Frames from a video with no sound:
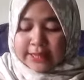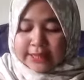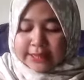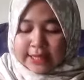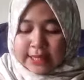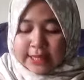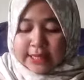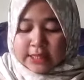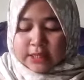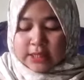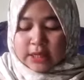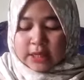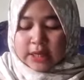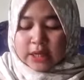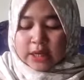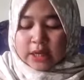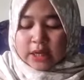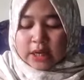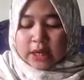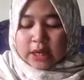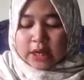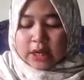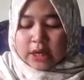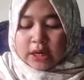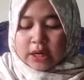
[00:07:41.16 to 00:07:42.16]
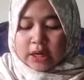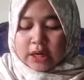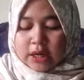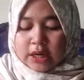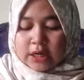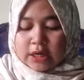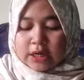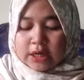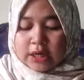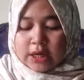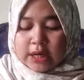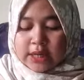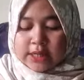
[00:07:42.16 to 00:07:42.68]
And then
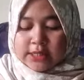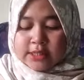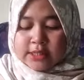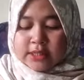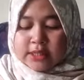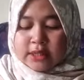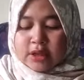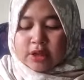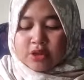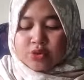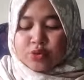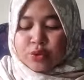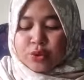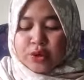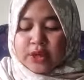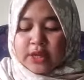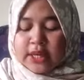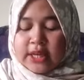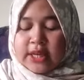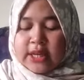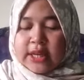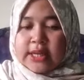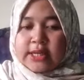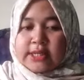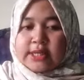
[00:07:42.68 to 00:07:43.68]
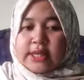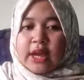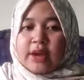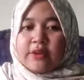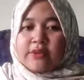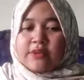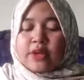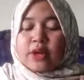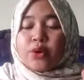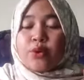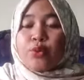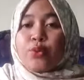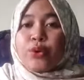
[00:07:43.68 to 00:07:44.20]
the last reading is
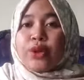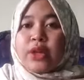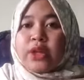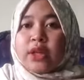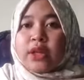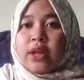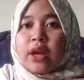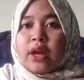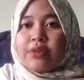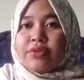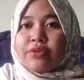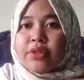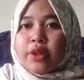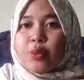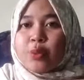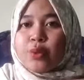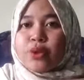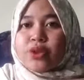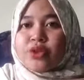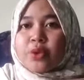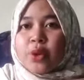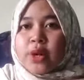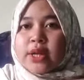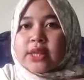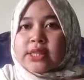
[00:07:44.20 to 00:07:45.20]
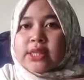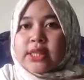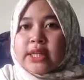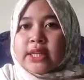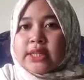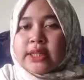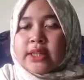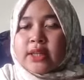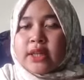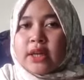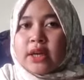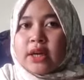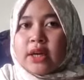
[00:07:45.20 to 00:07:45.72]
after we
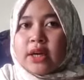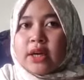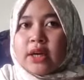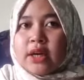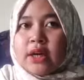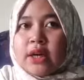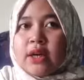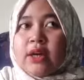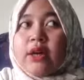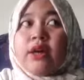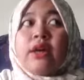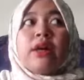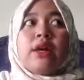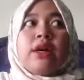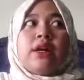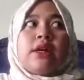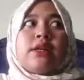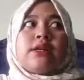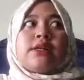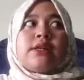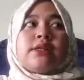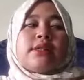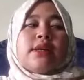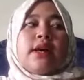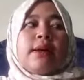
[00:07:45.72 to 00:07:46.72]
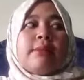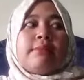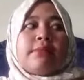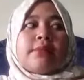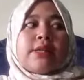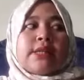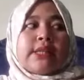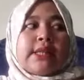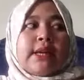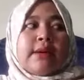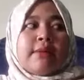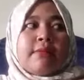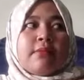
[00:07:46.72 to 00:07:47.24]
translate
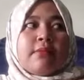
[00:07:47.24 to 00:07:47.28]
some